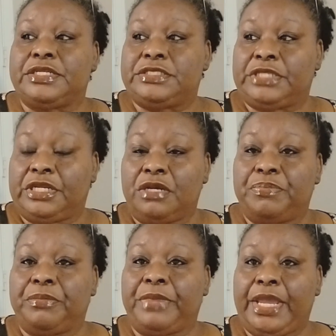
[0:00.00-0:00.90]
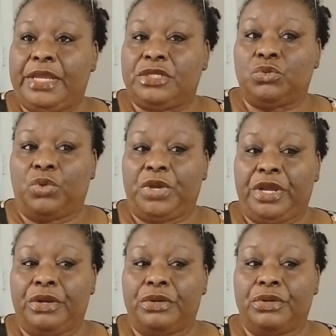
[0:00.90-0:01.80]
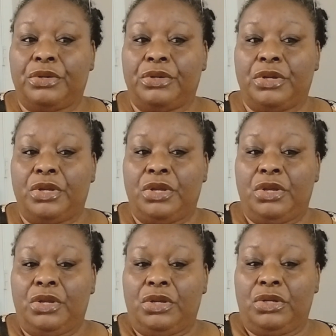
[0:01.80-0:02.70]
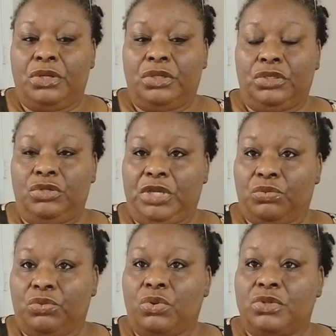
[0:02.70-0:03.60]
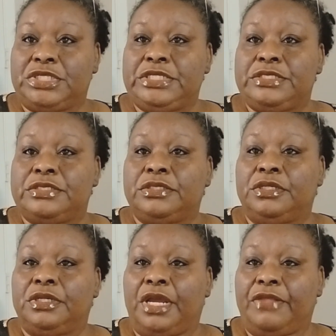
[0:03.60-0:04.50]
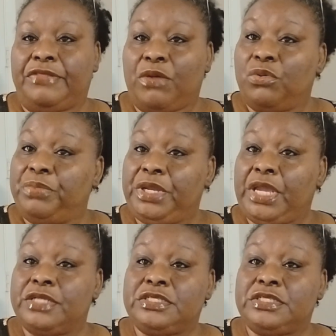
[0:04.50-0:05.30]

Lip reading: Get it set up and made to where you get royalties, and that will be